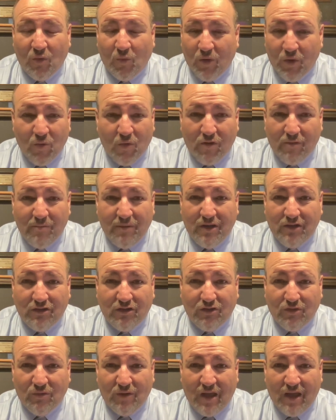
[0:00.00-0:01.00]
We weren't meant
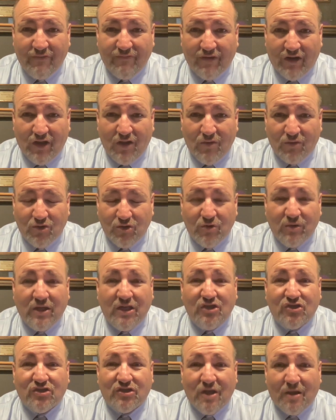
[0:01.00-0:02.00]
to do life alone. You
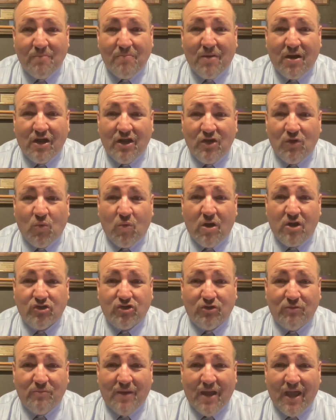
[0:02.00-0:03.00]
need somebody to
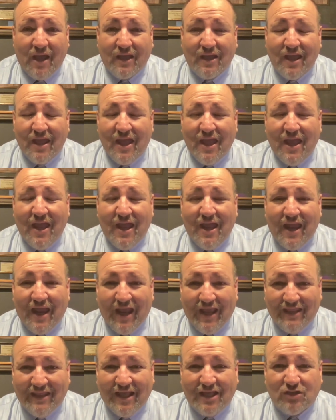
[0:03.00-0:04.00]
watch your back.
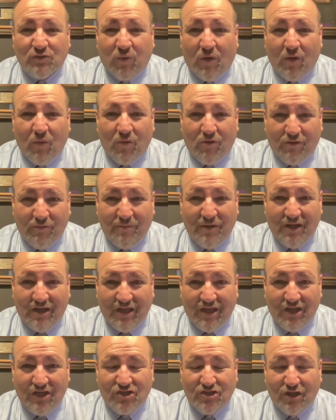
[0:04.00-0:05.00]
And that's what we're to be to
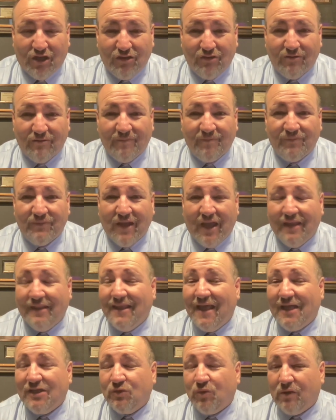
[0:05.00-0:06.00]
each other. And
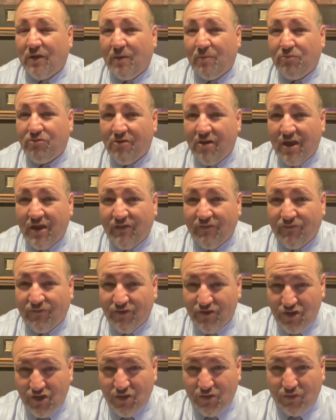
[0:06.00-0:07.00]
that's what I'm praying for
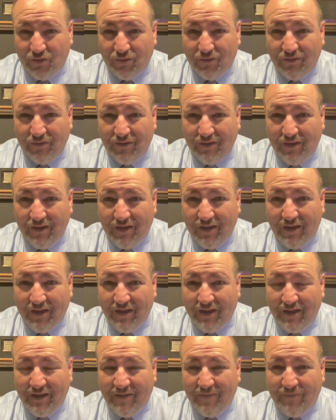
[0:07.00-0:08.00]
you.
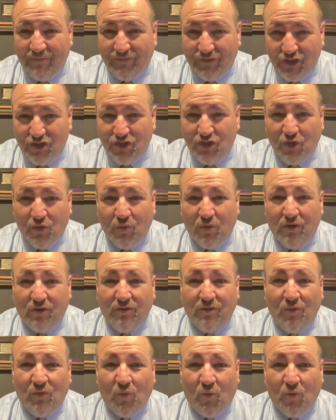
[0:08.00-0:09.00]
That you
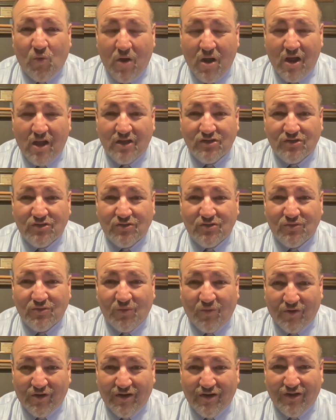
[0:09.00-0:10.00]
would watch
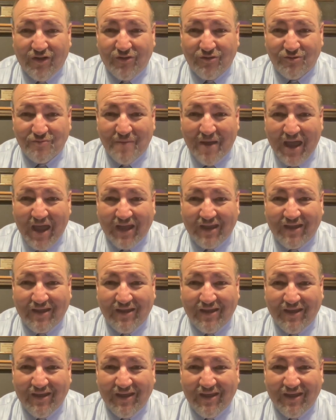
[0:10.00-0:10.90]
one another's back